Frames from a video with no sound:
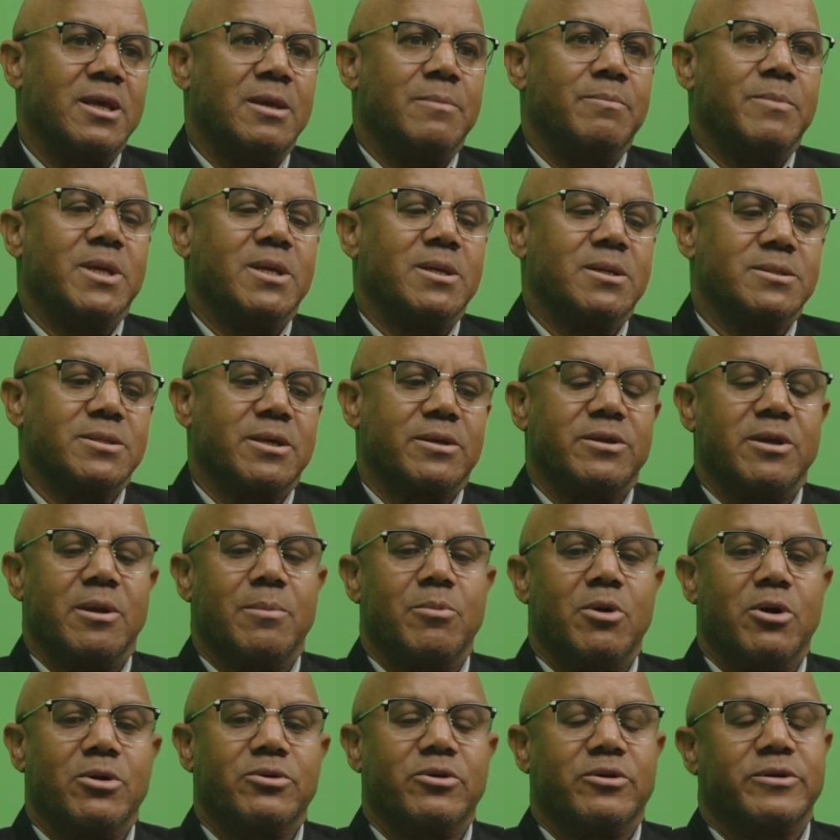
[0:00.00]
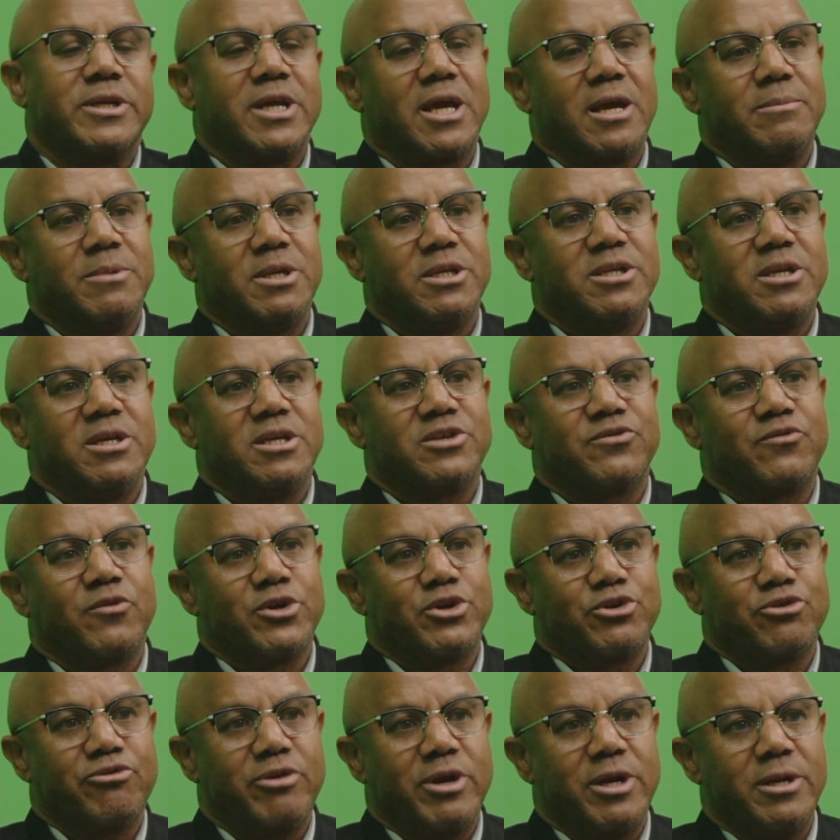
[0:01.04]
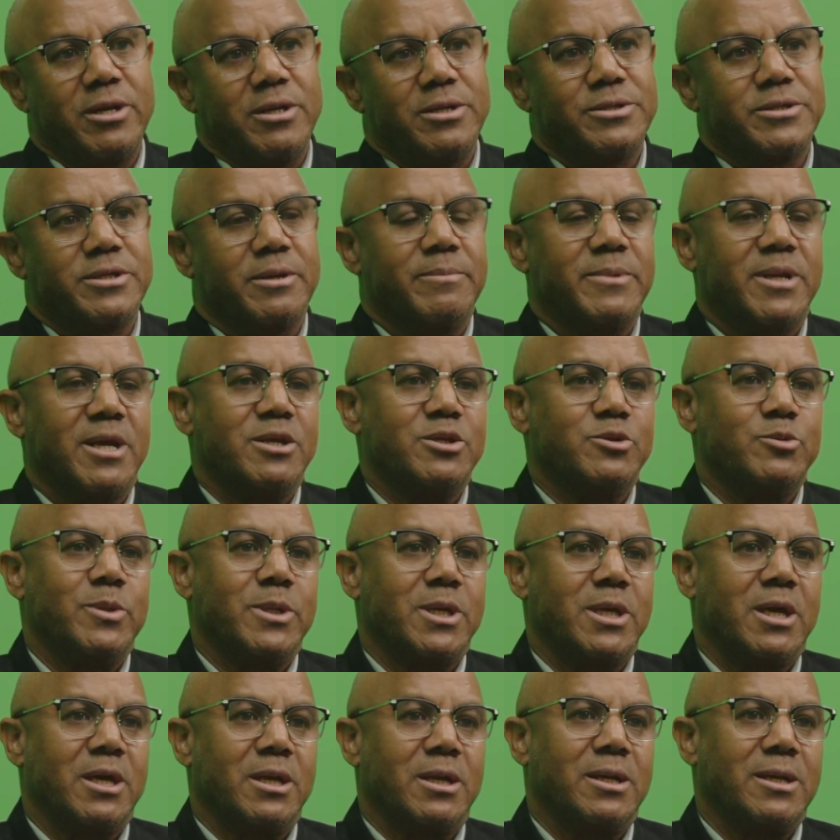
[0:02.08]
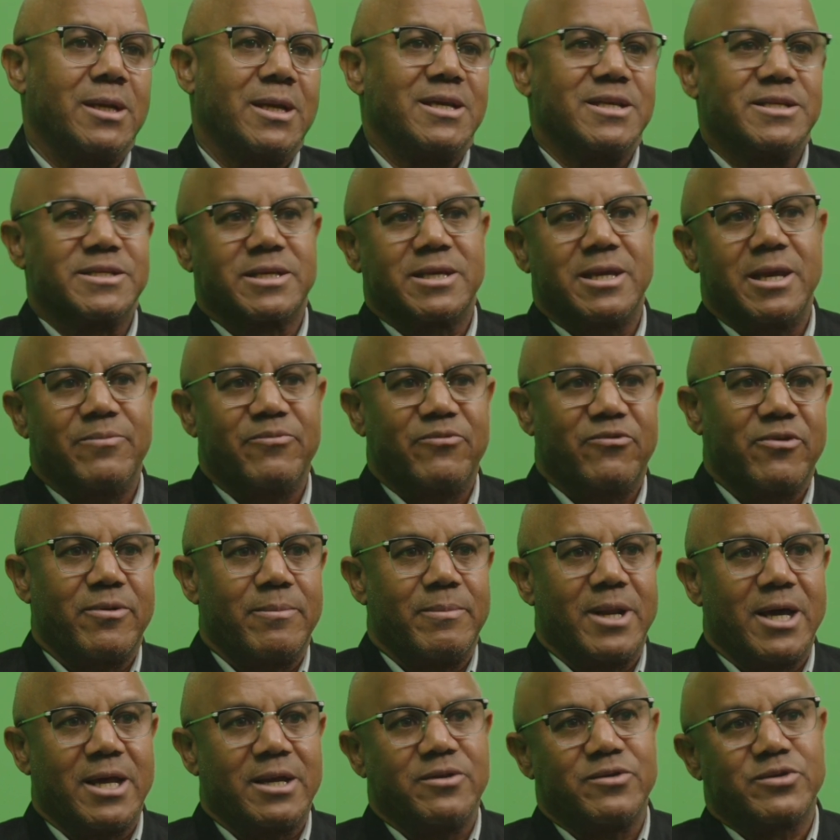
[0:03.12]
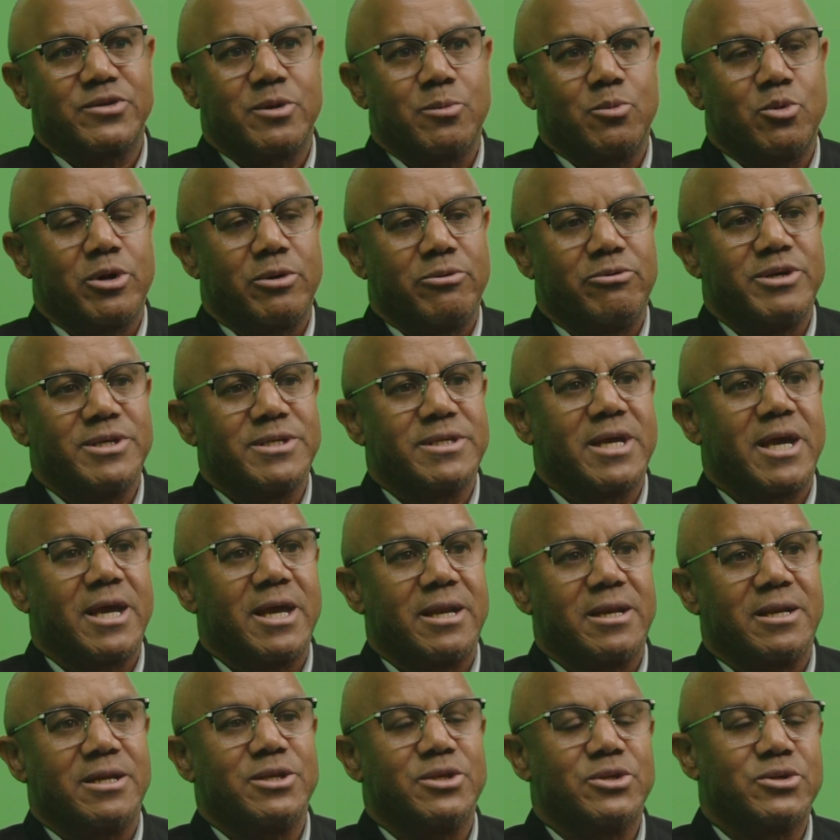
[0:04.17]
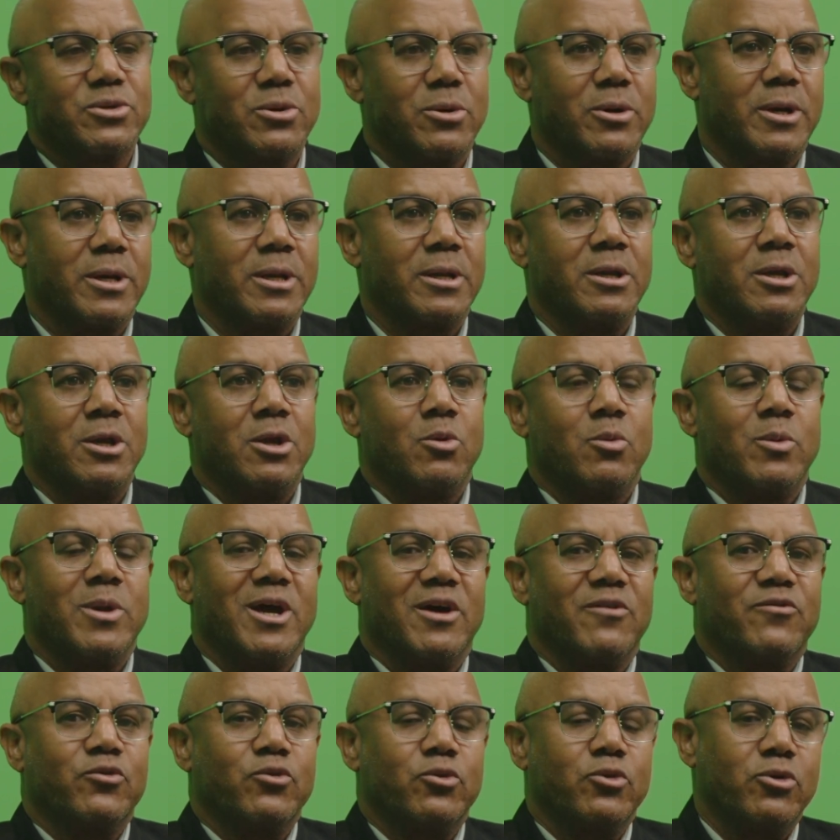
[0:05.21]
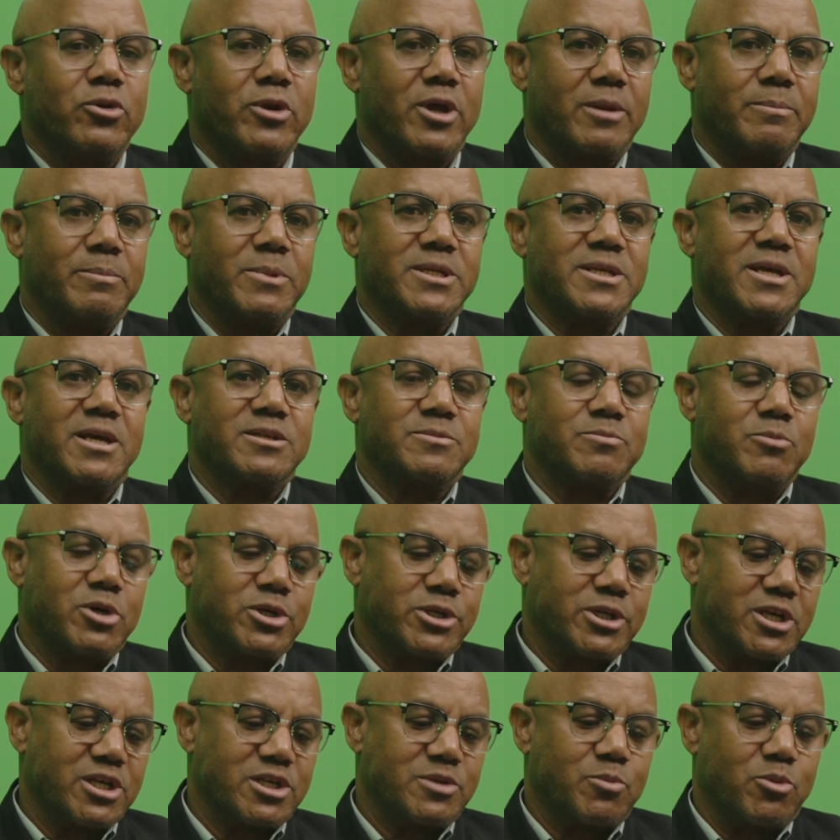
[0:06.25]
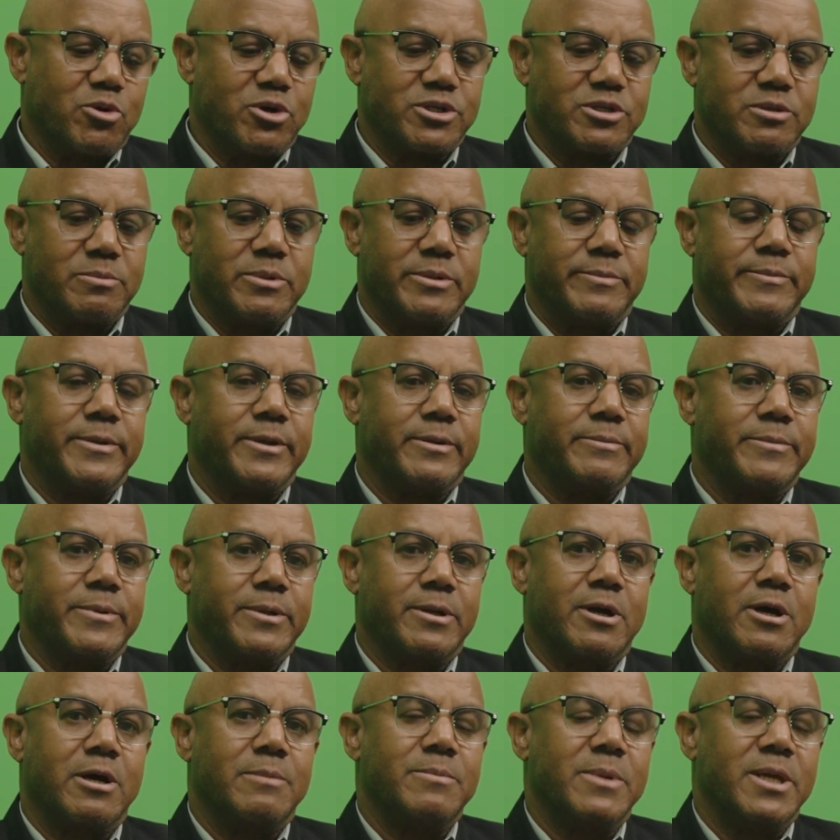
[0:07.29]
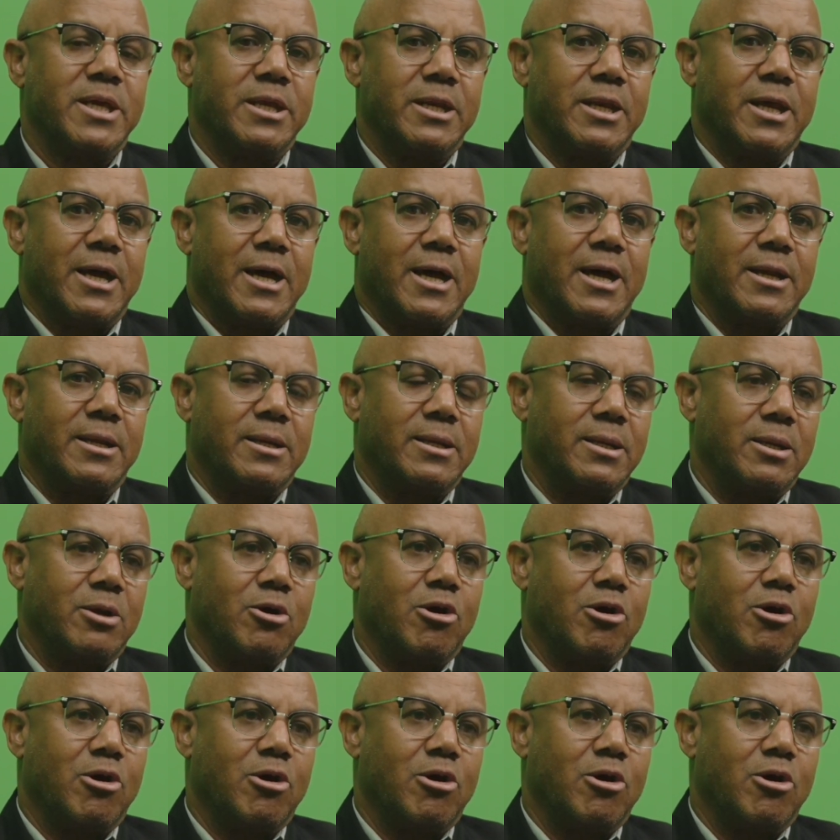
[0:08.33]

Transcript: Because of the amount of time it takes for training, sometimes we cannot escape from that if someone resigns and so on. We have to do that. But as much as possible, people come in at the